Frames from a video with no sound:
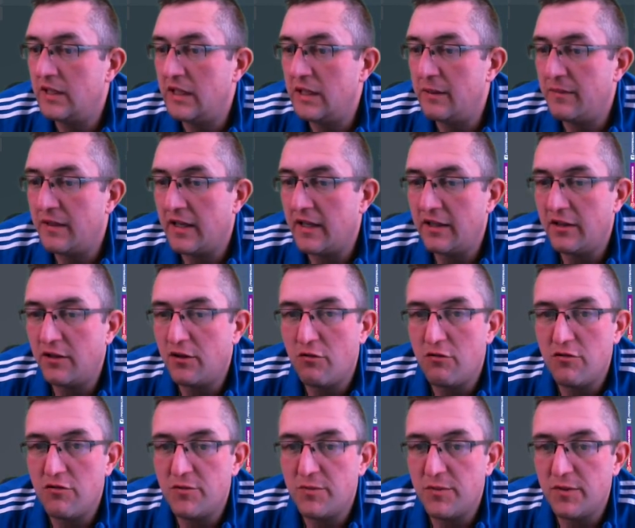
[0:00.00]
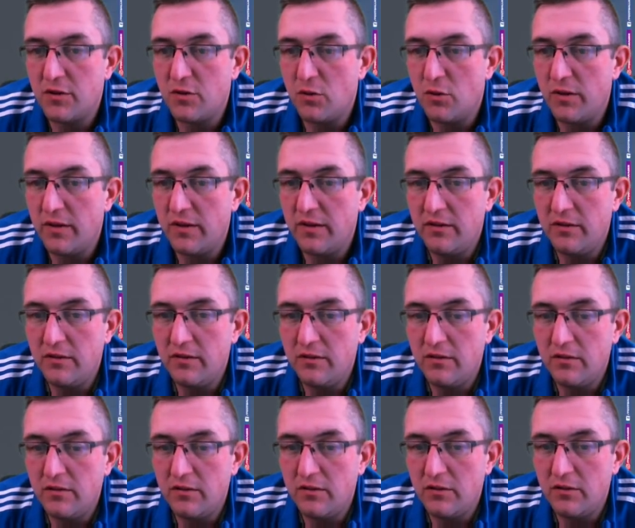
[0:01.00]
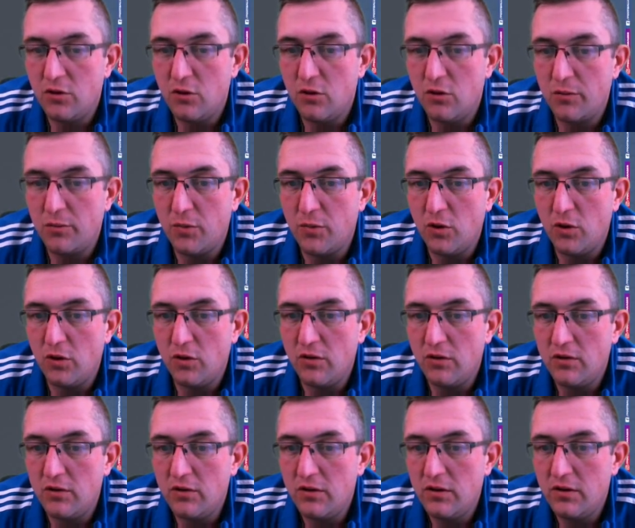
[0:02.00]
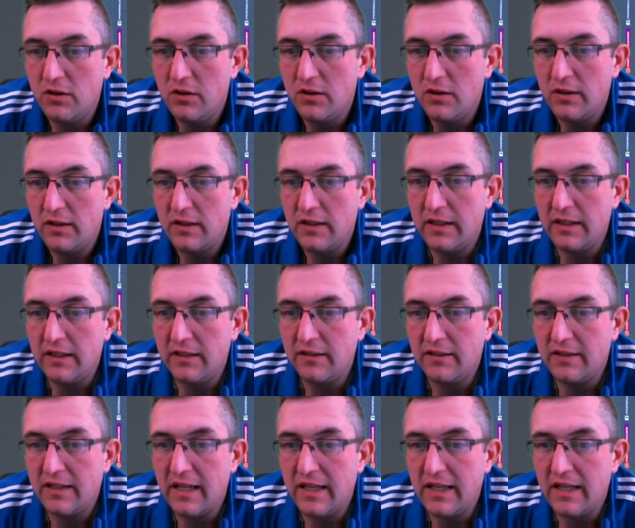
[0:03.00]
Keep that encouragement going. Corner ball cleared.